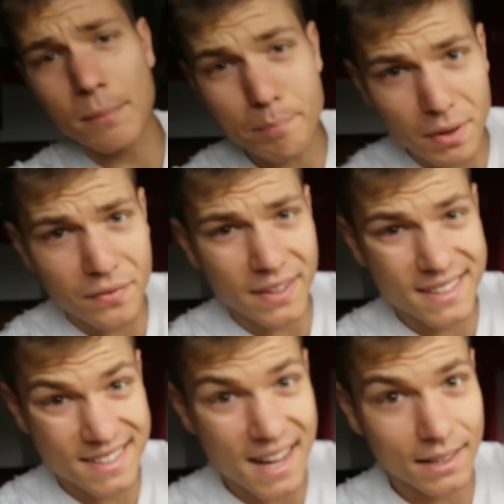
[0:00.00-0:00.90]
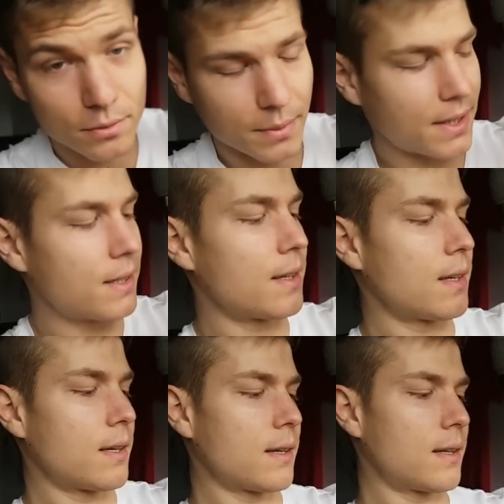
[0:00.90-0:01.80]
the perfect snack to me,
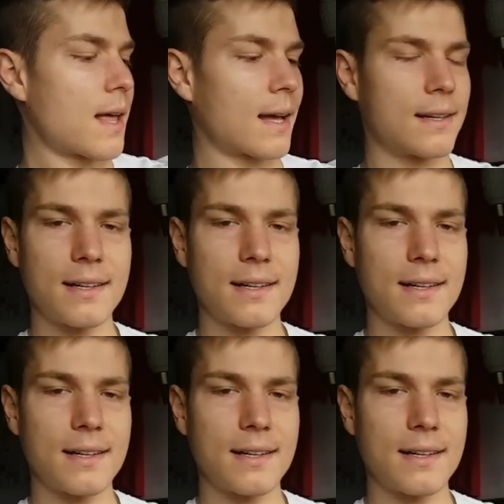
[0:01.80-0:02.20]
like